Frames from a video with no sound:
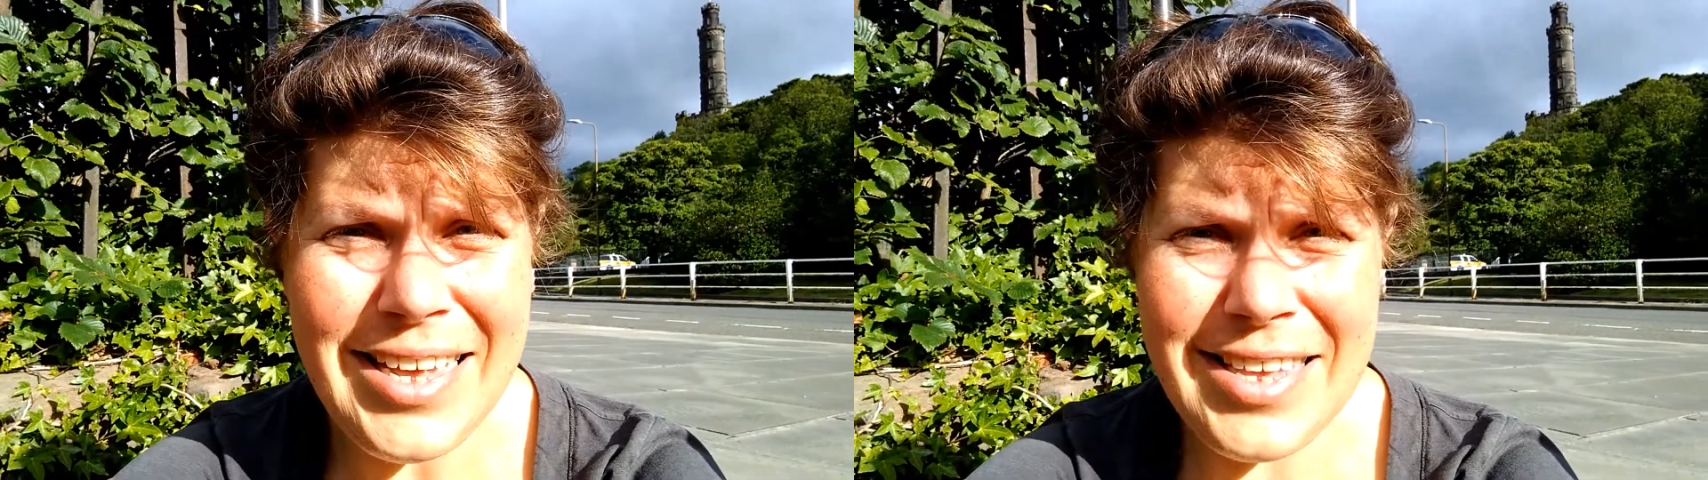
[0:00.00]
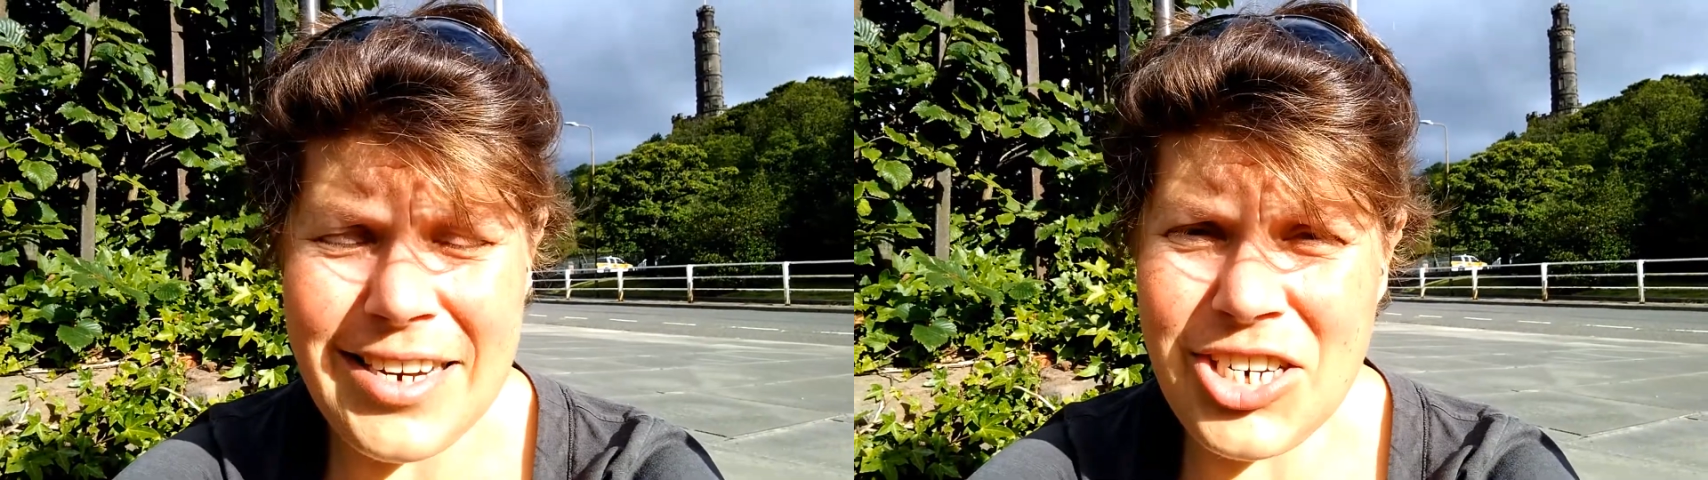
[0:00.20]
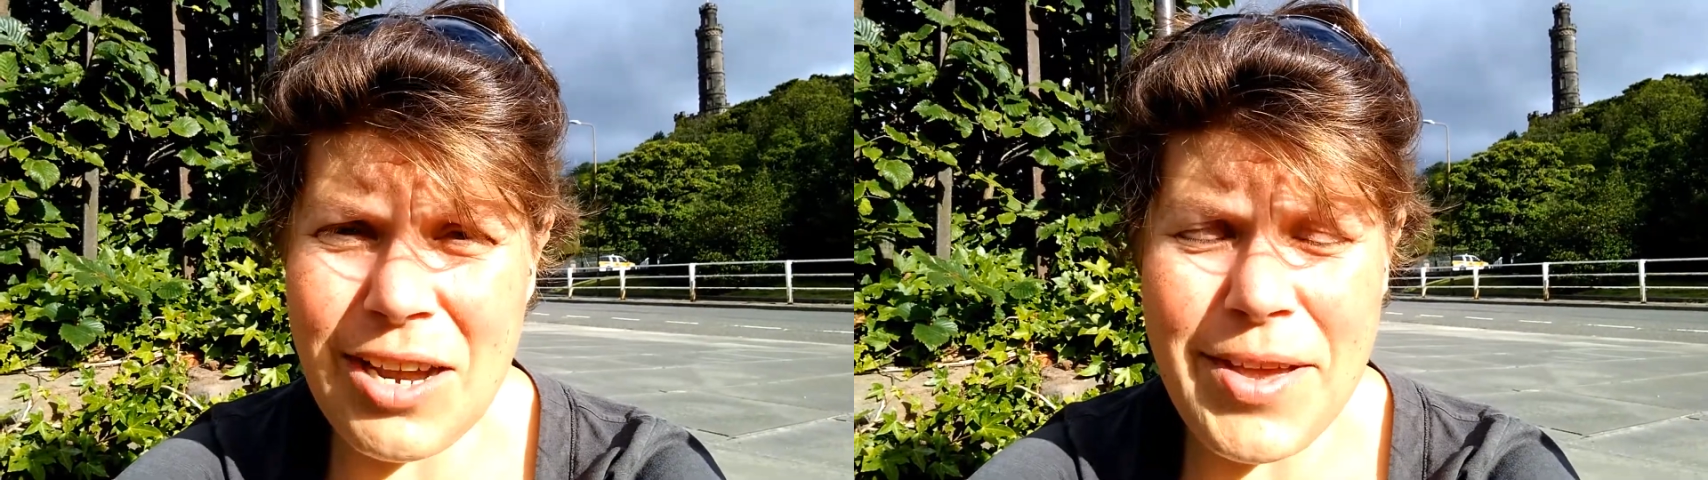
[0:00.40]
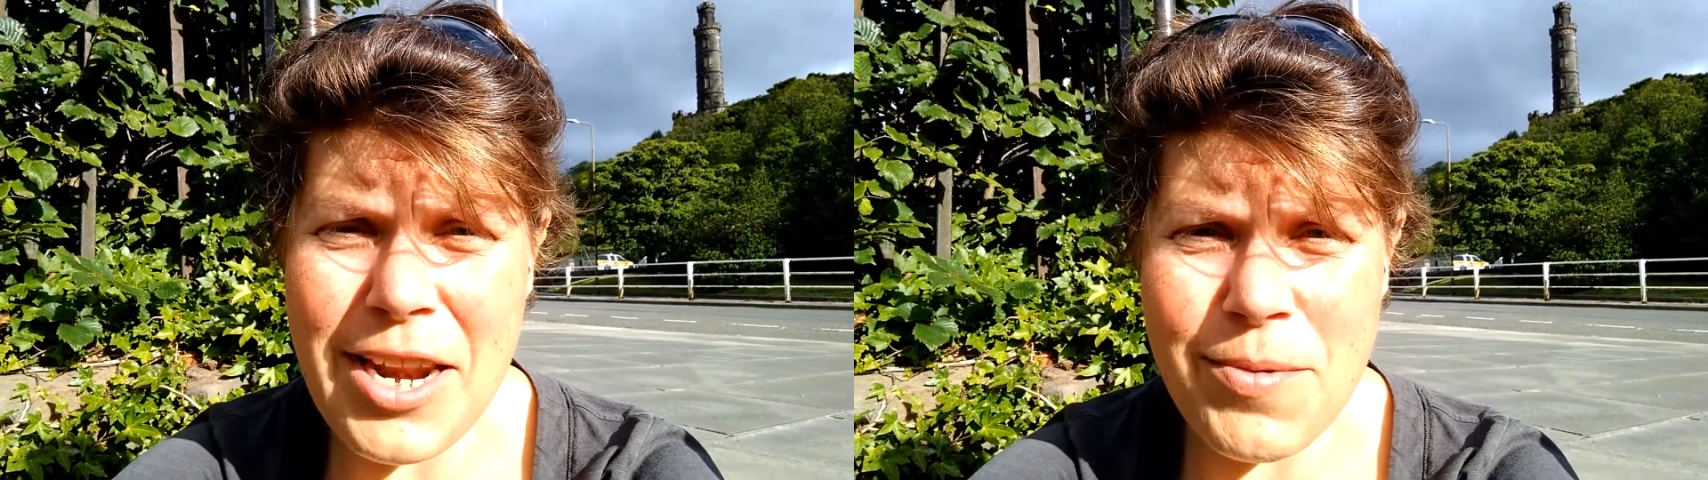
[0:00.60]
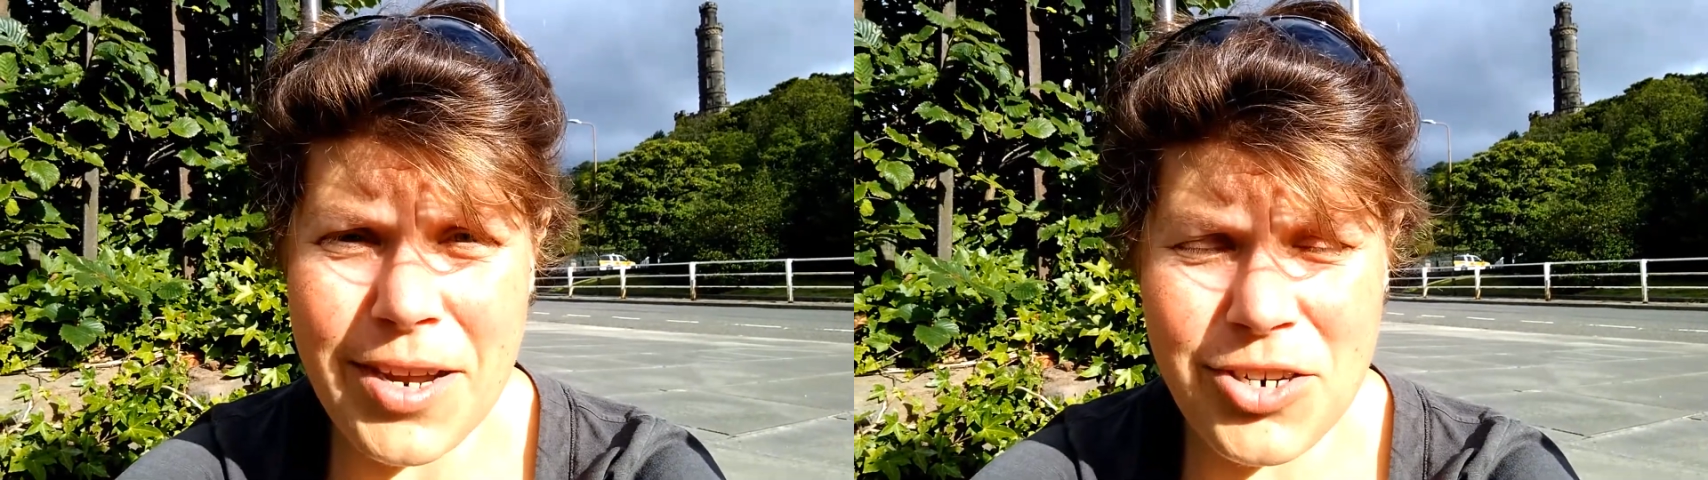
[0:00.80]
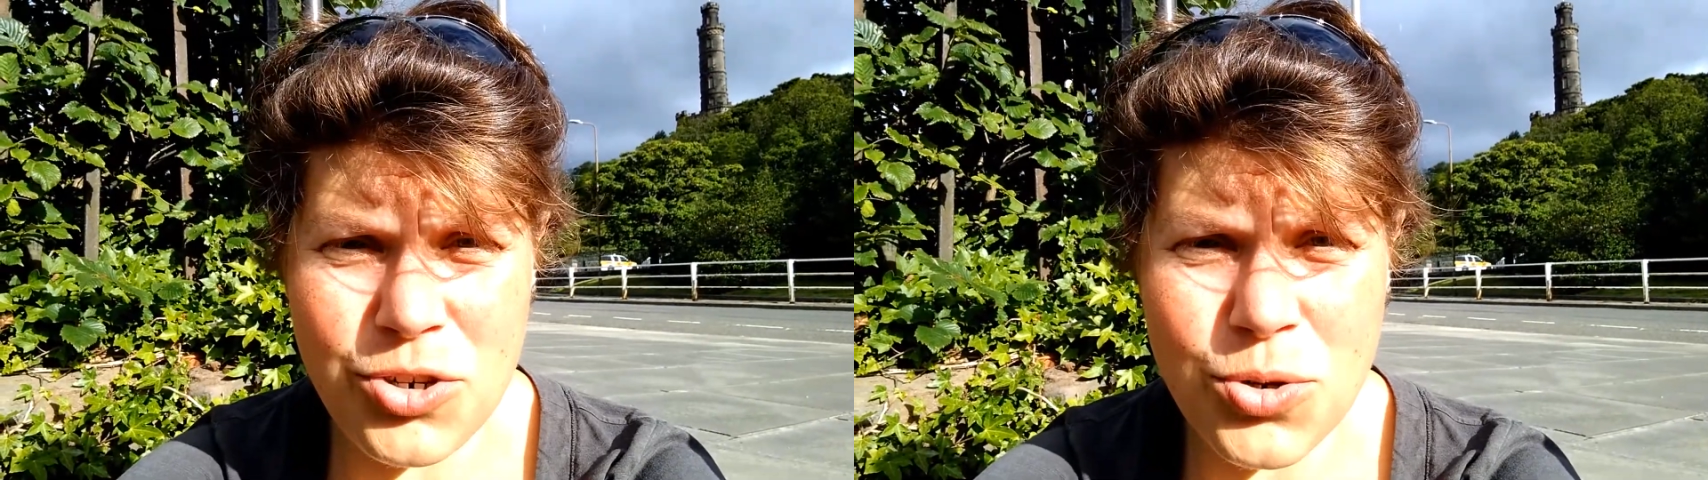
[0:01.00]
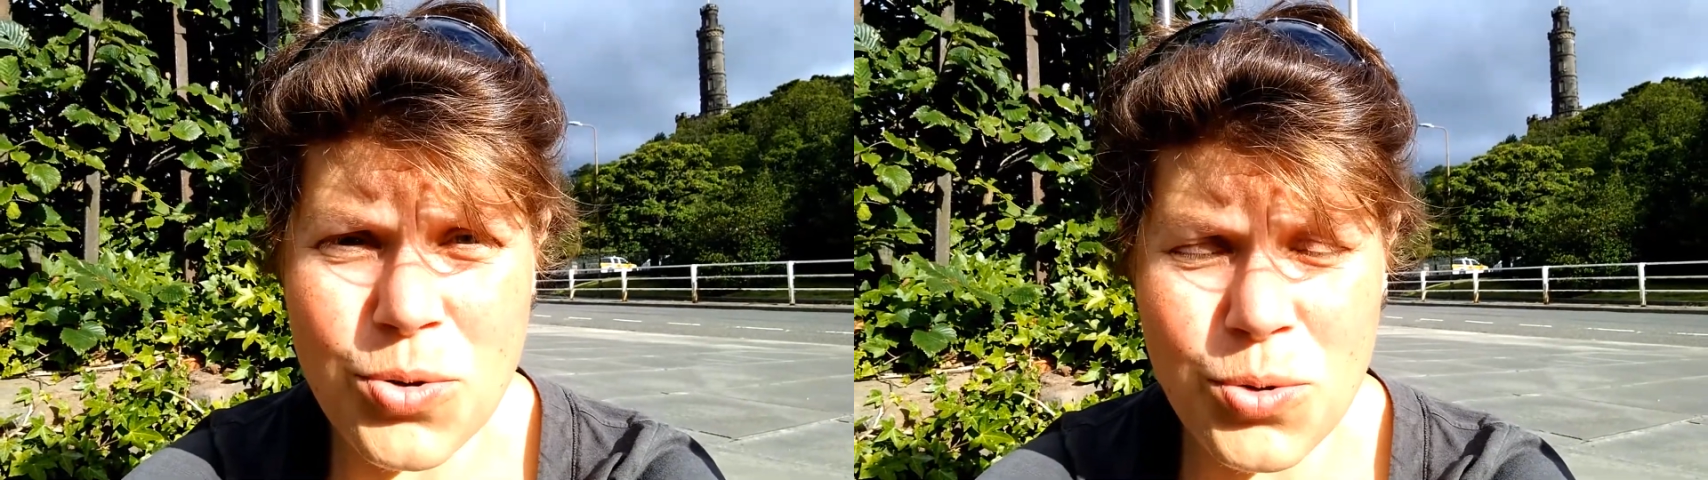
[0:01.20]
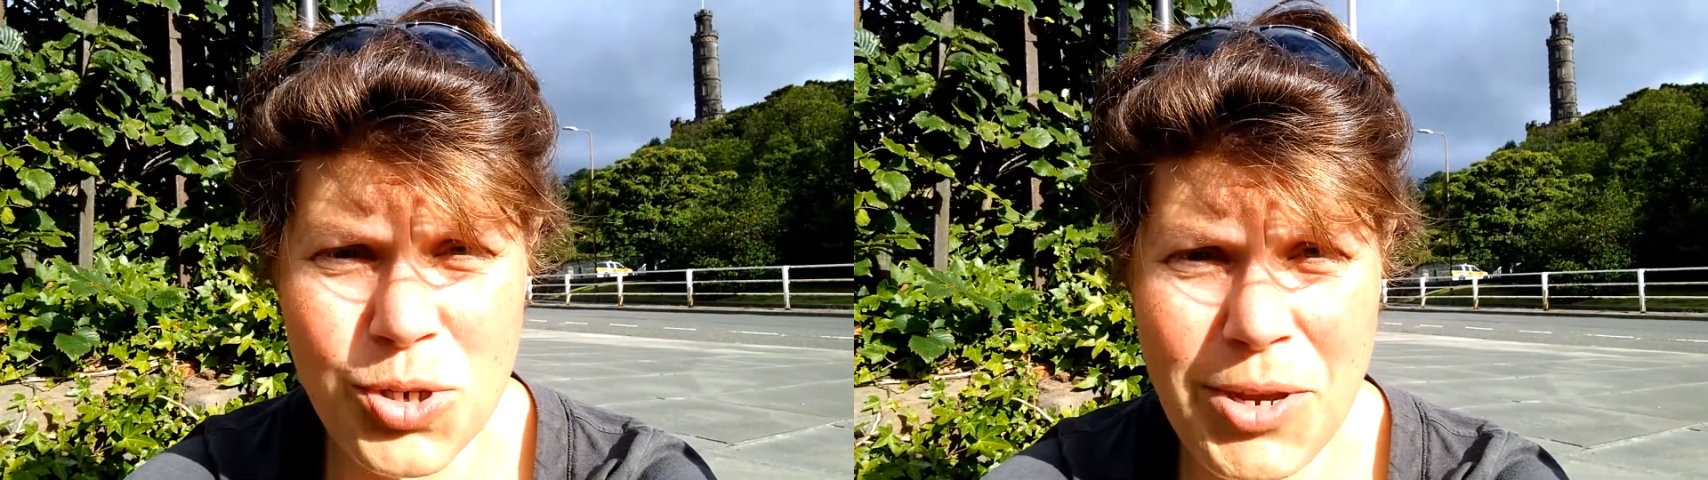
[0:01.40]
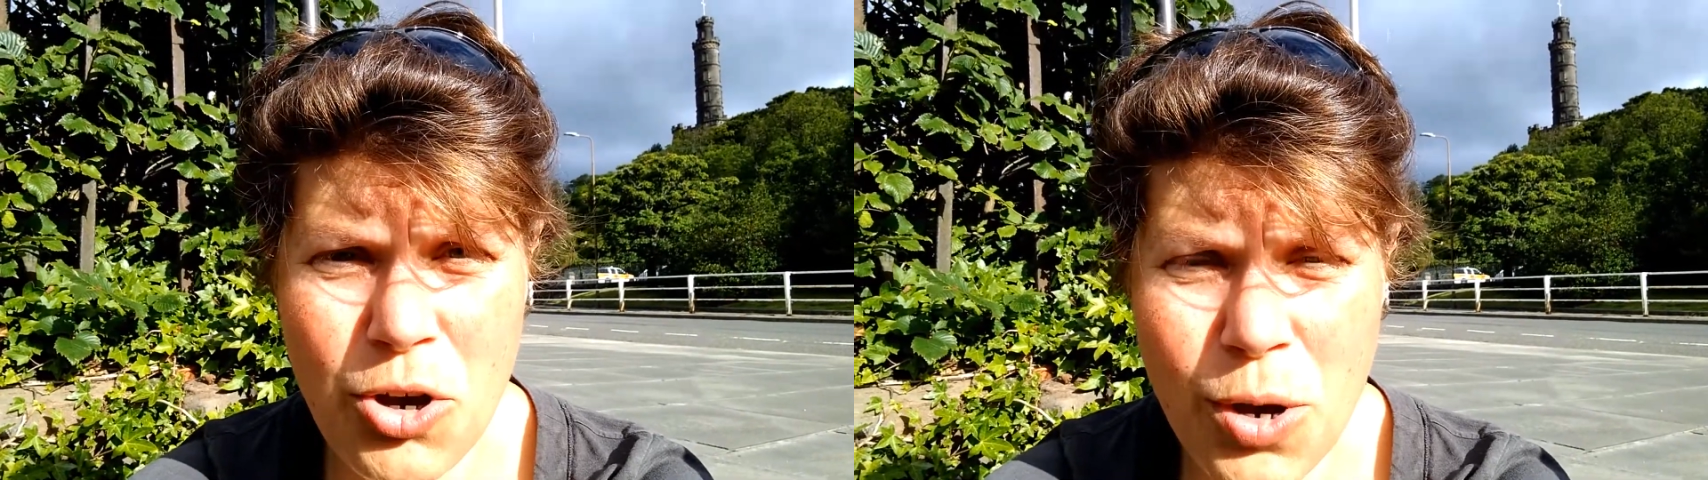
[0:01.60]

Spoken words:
then did she have any right at all to be